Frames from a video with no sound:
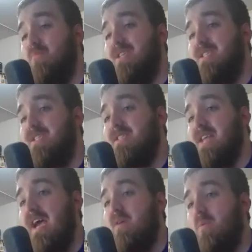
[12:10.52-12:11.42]
Wentz and
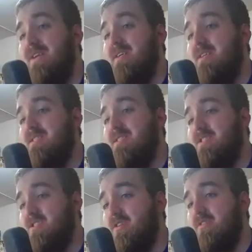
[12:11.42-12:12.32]
Dak went against
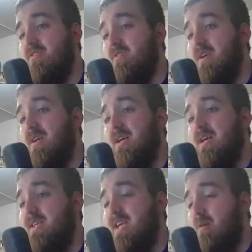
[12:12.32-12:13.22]
each other.
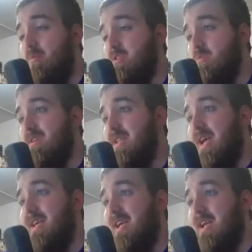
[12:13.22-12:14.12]
Cowboys won
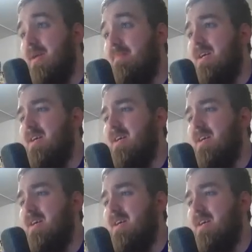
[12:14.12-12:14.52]
that game.